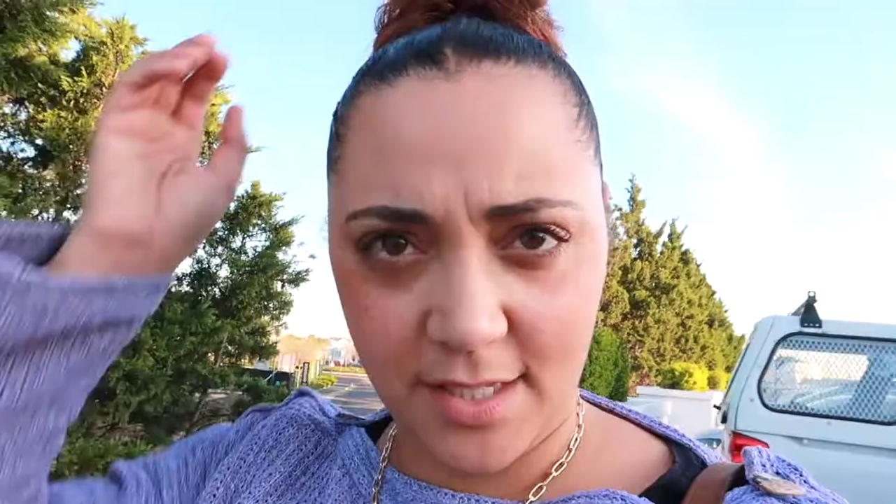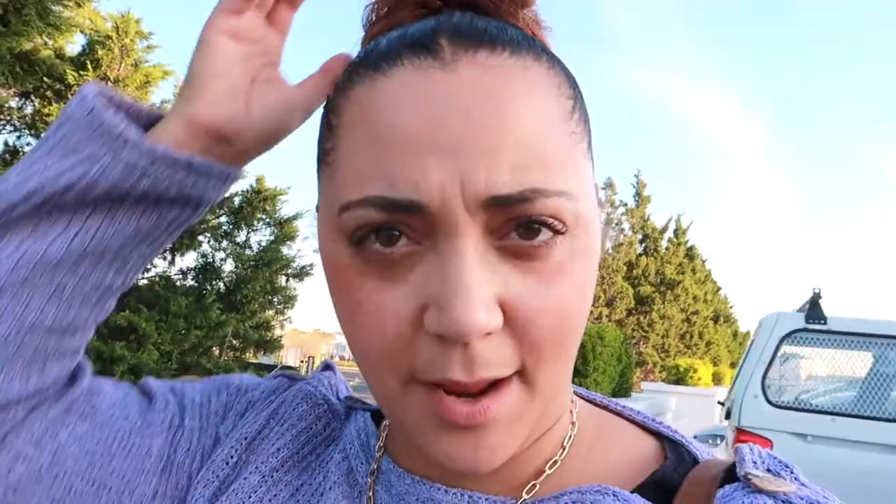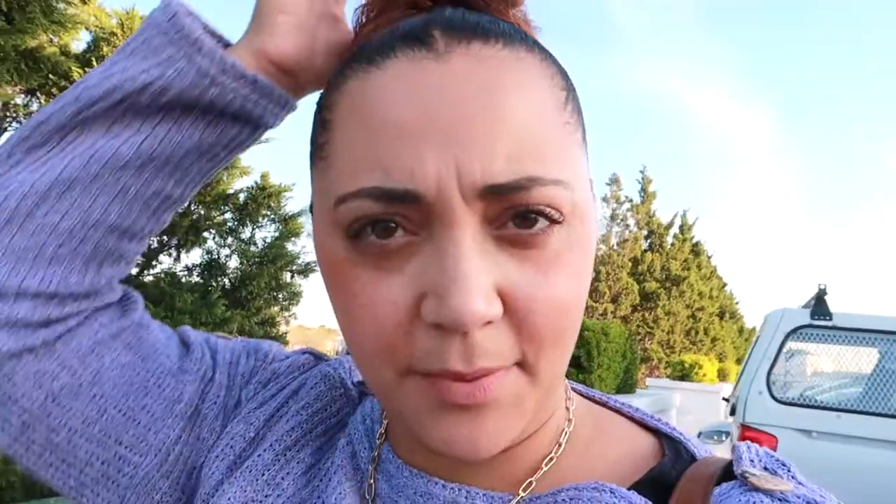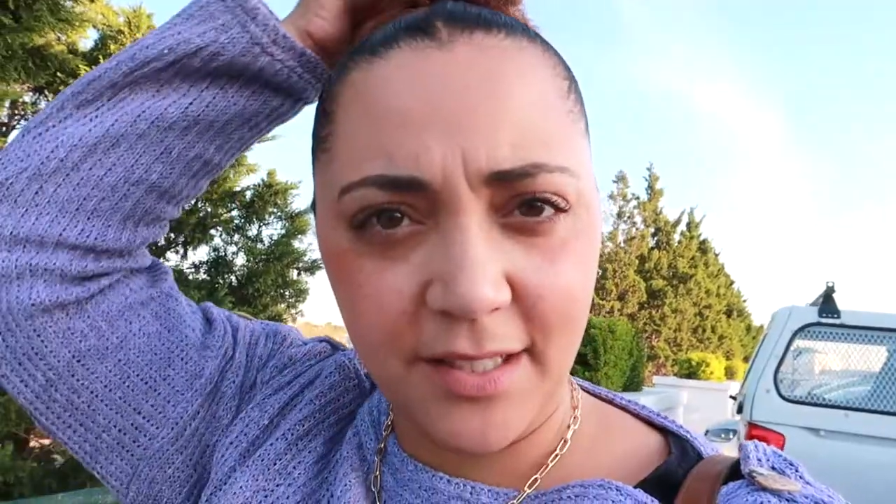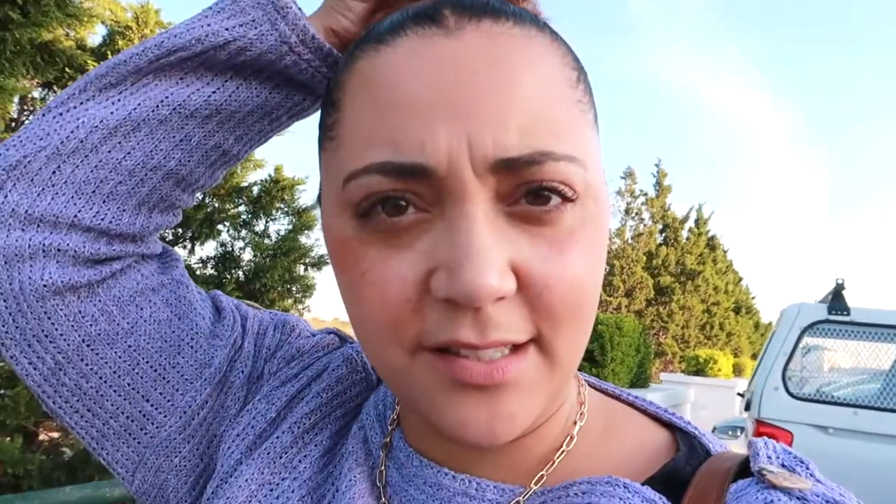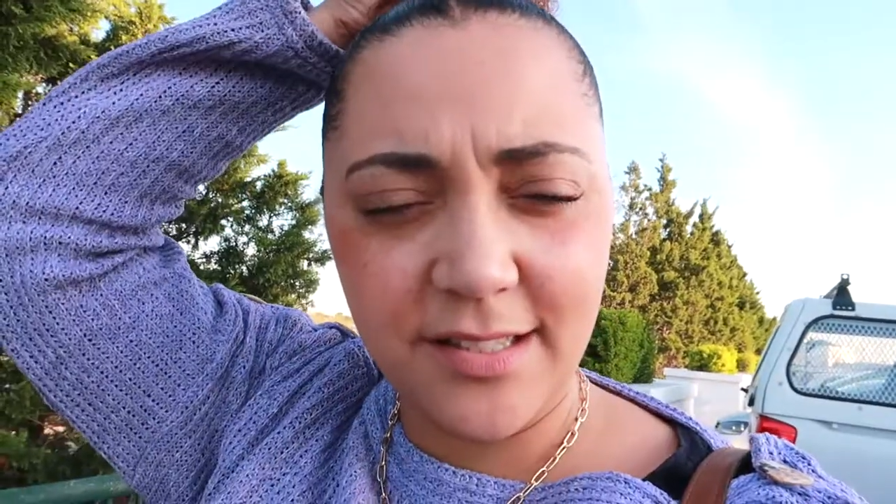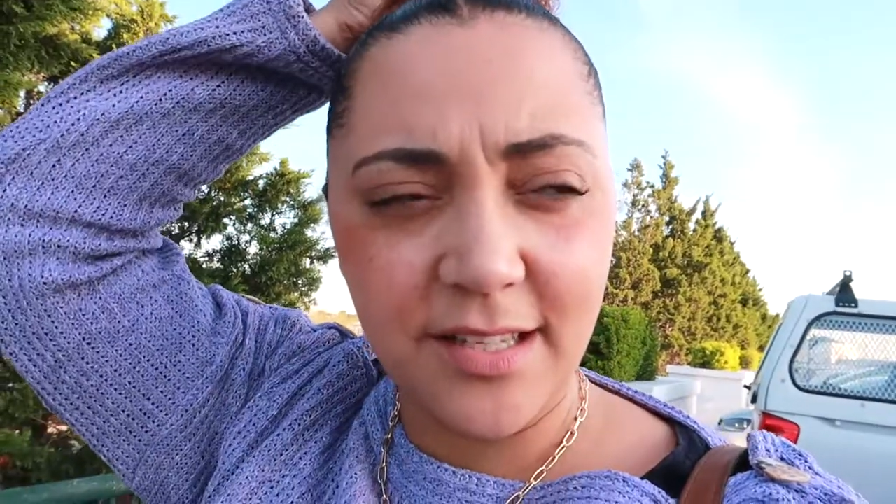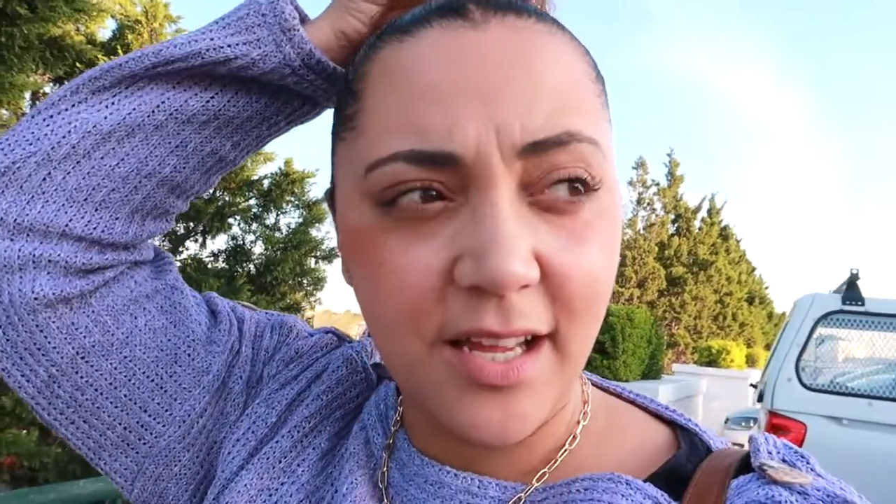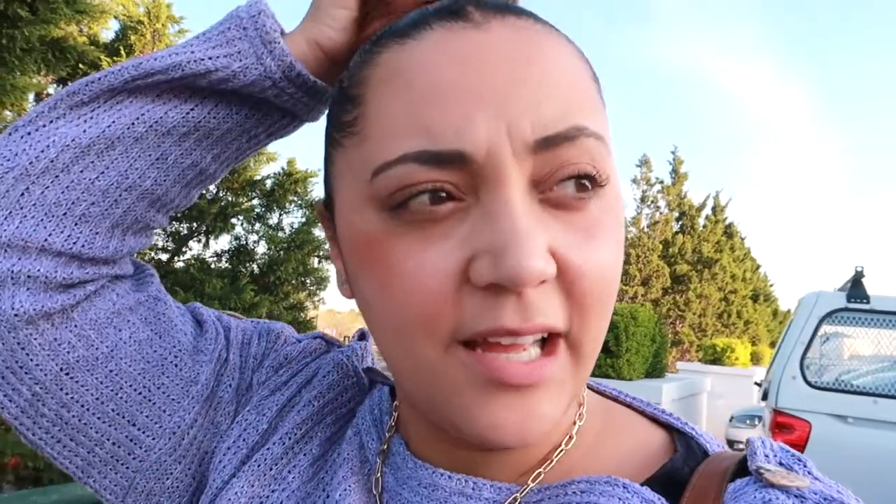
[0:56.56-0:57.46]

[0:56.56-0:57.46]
tablets,